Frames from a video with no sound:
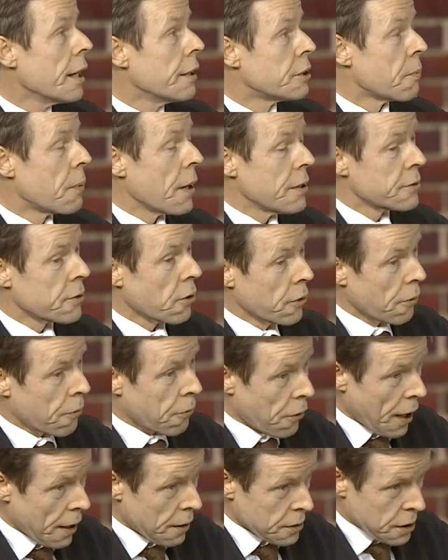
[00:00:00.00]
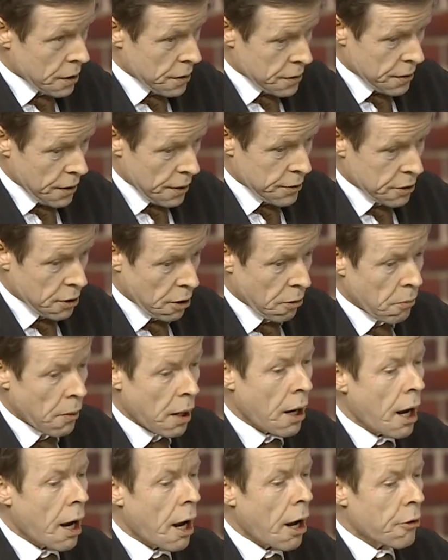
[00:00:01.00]
It depends on the fracture
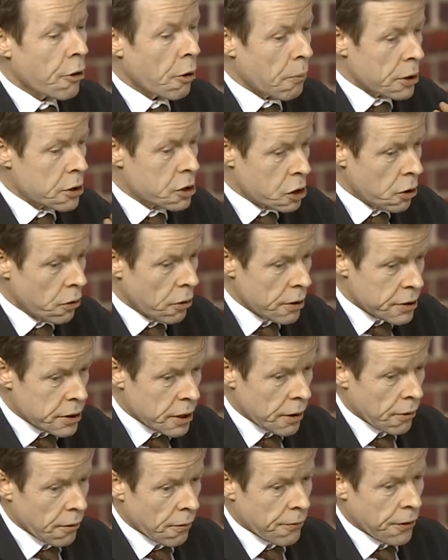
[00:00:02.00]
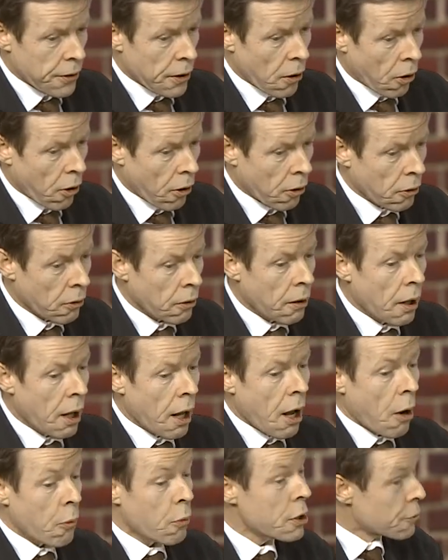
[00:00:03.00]
system, the maturity of the oil,
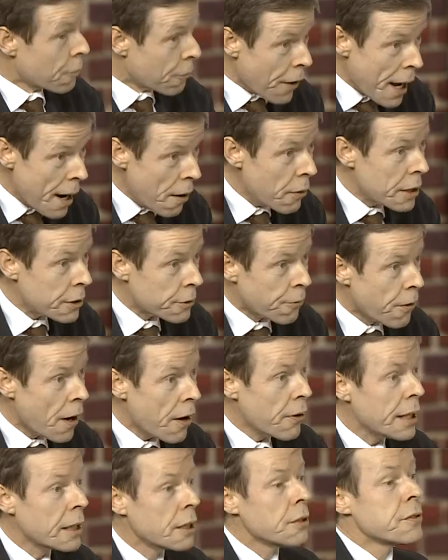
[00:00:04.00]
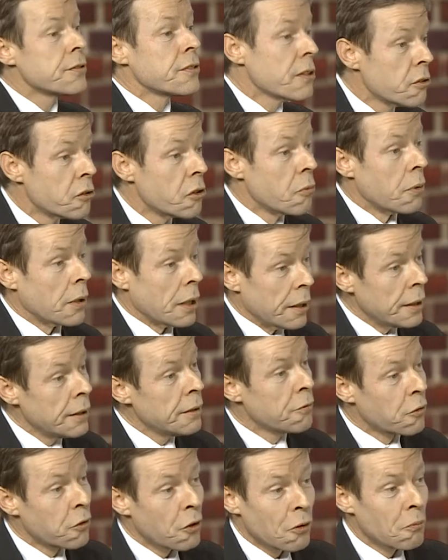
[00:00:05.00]
which varies very
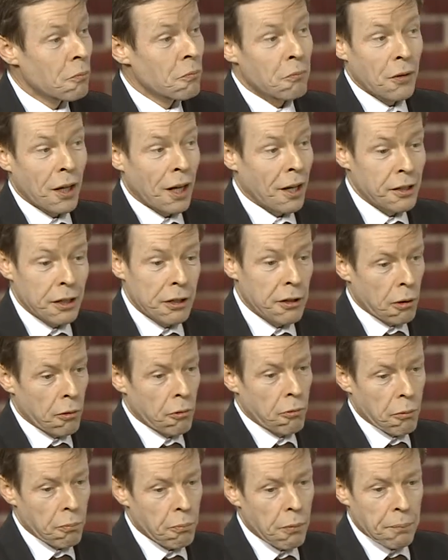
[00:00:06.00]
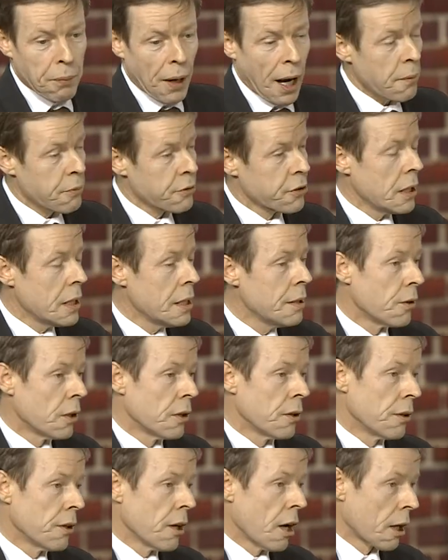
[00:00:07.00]
considerably from, uh, you know, perhaps
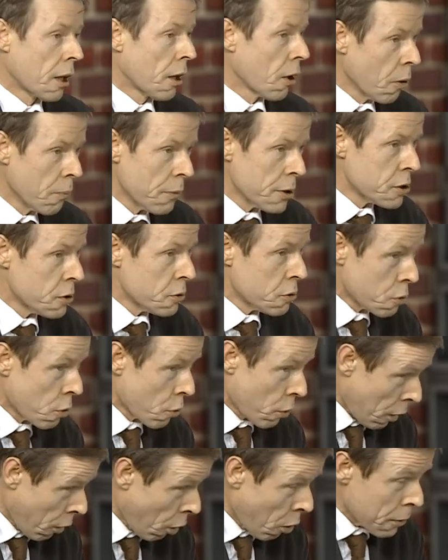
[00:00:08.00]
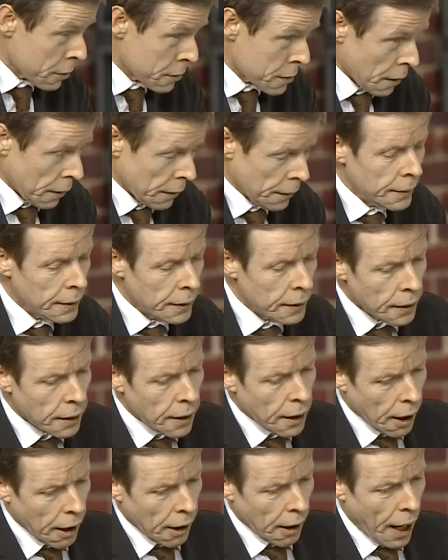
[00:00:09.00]
even a kilometre to a kilometre.
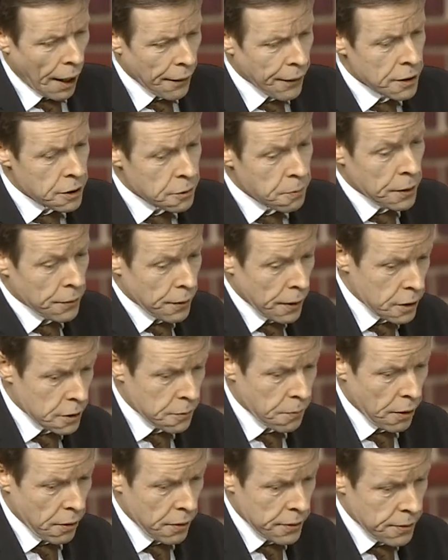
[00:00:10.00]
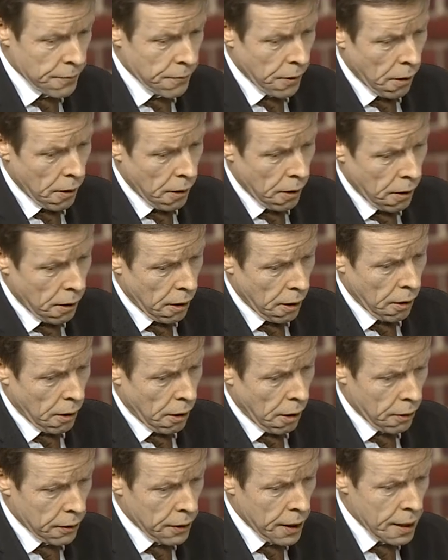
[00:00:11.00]
Uh, and that's been the experience of our,
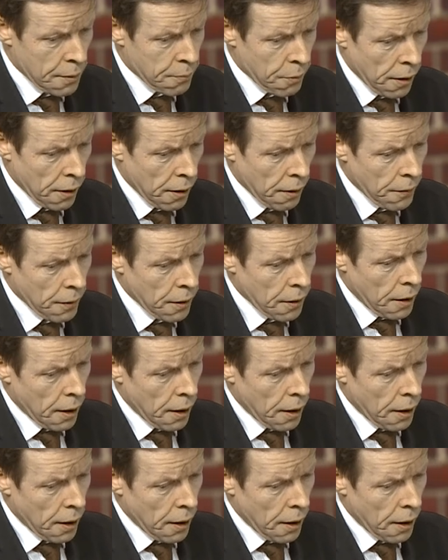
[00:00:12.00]
our, our neighbour